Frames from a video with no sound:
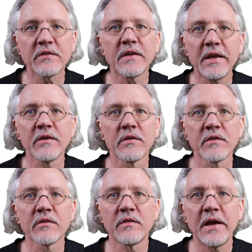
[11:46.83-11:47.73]

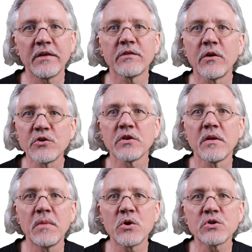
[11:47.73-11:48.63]
skills that social
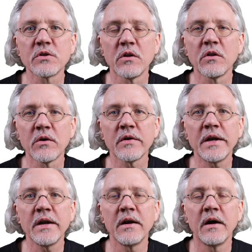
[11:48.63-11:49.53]
emotional
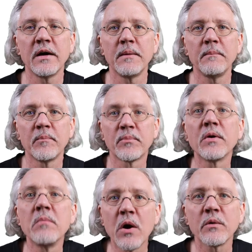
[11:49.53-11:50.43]
learning
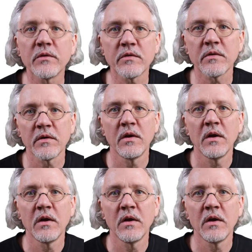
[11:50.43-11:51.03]
promotes